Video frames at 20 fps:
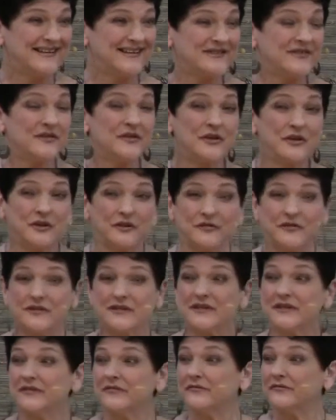so the universe
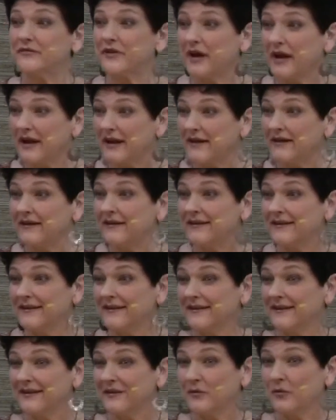can find
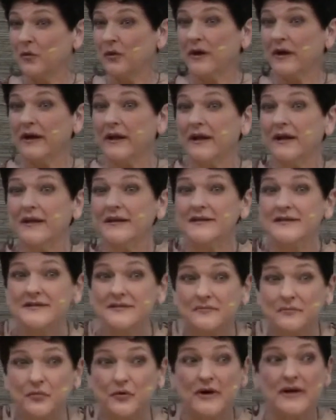what it is,
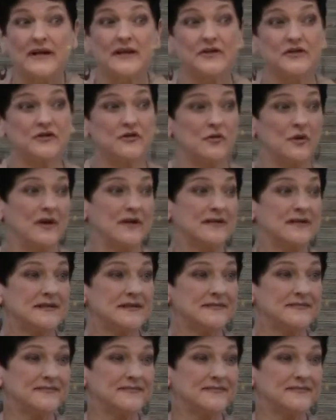bring it to us.